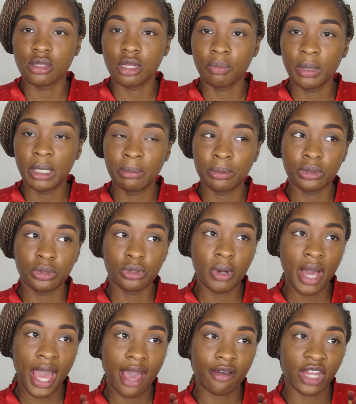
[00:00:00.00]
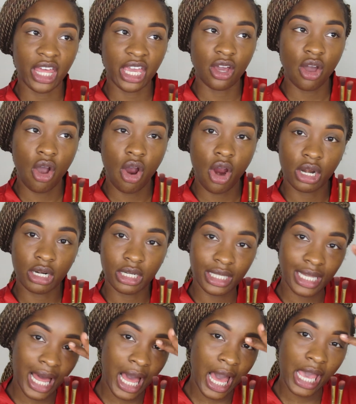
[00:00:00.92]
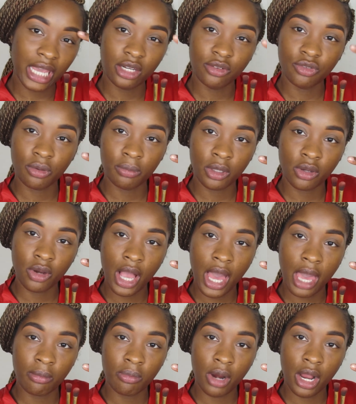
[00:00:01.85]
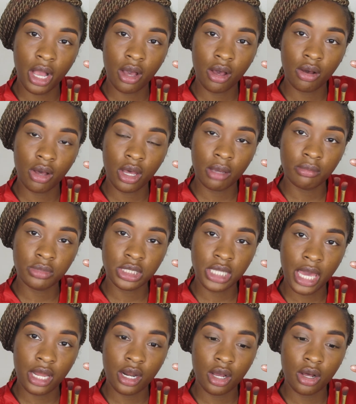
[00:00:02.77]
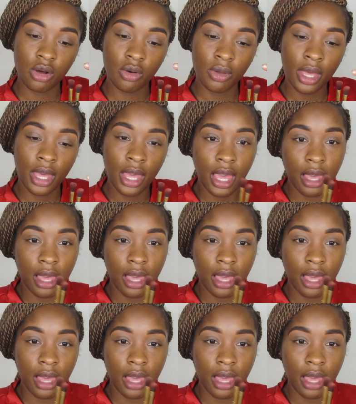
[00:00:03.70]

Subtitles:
the people who have like a hard line from their eyebrow shadow